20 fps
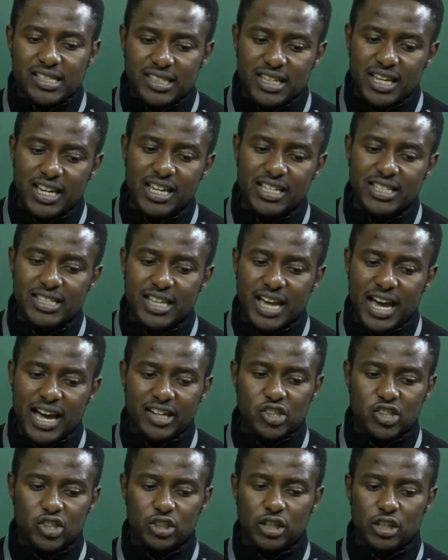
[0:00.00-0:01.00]
state
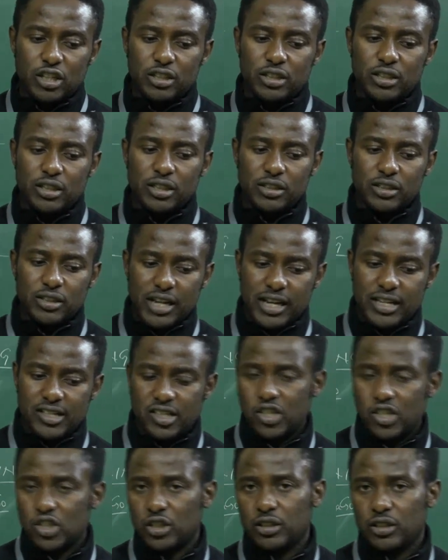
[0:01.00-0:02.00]
action
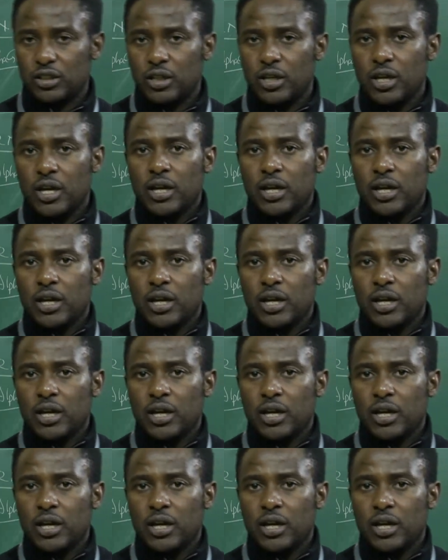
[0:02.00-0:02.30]
transition.